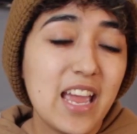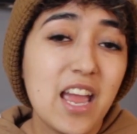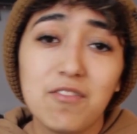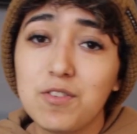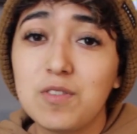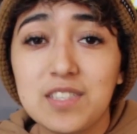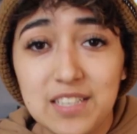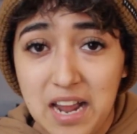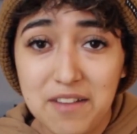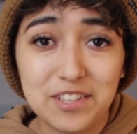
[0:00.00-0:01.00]
everyone's
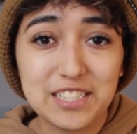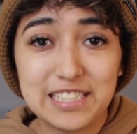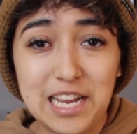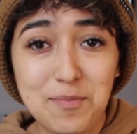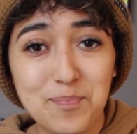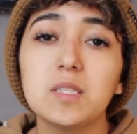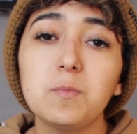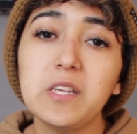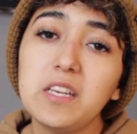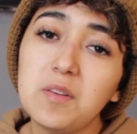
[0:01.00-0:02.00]
gonna have a good time.
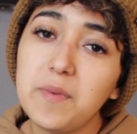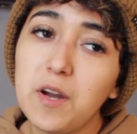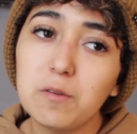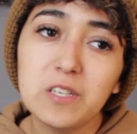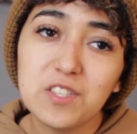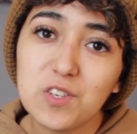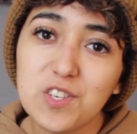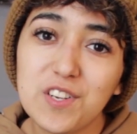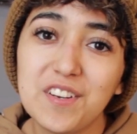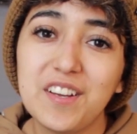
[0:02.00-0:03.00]
Speaking about
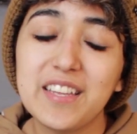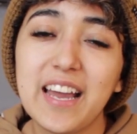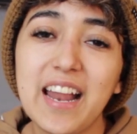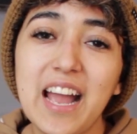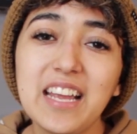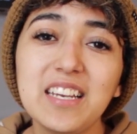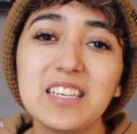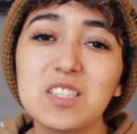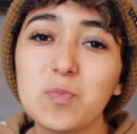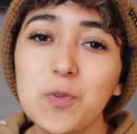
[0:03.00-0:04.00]
researching all that, I'd
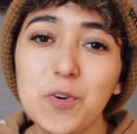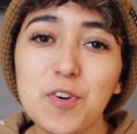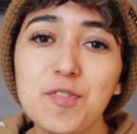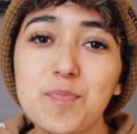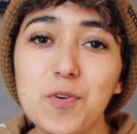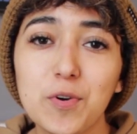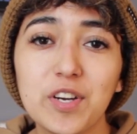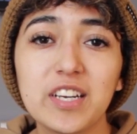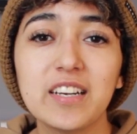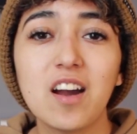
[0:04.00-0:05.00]
explore
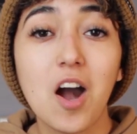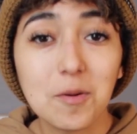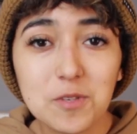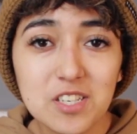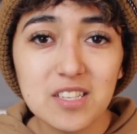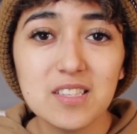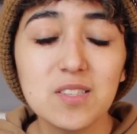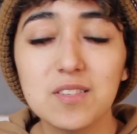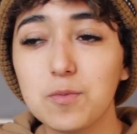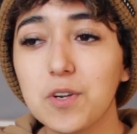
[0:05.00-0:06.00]
more
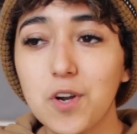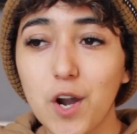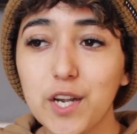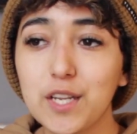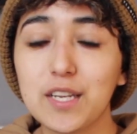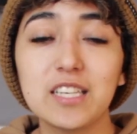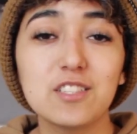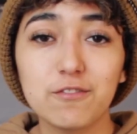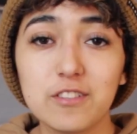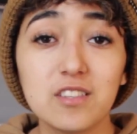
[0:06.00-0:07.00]
options regarding like
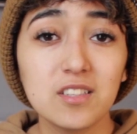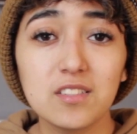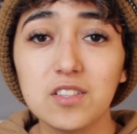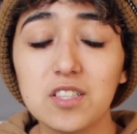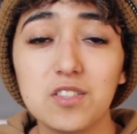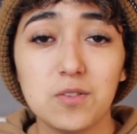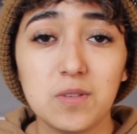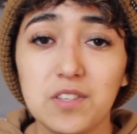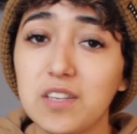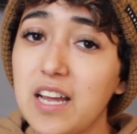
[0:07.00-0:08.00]
different things you could do
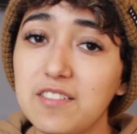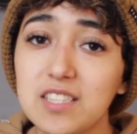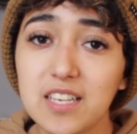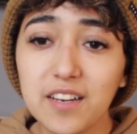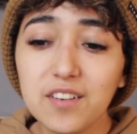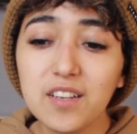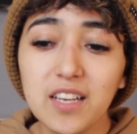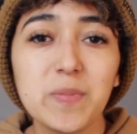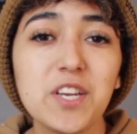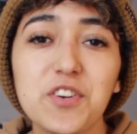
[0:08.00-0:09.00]
with your lifestyle.
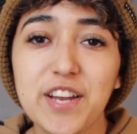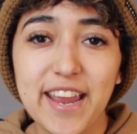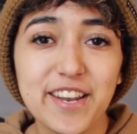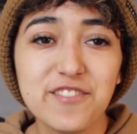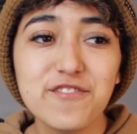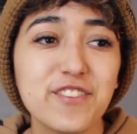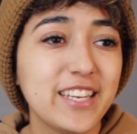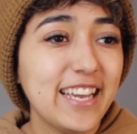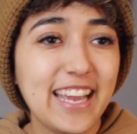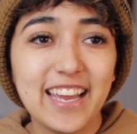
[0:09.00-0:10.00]
Be creative
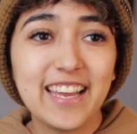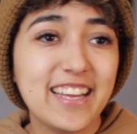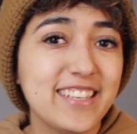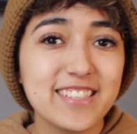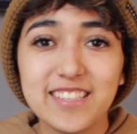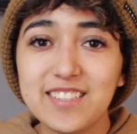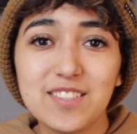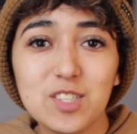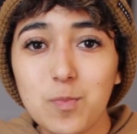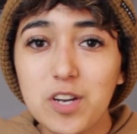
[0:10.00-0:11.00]
and
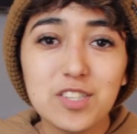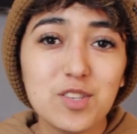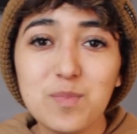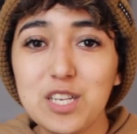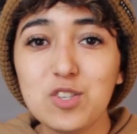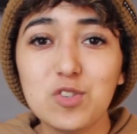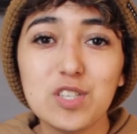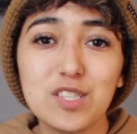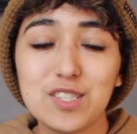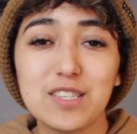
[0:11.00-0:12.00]
spark some interests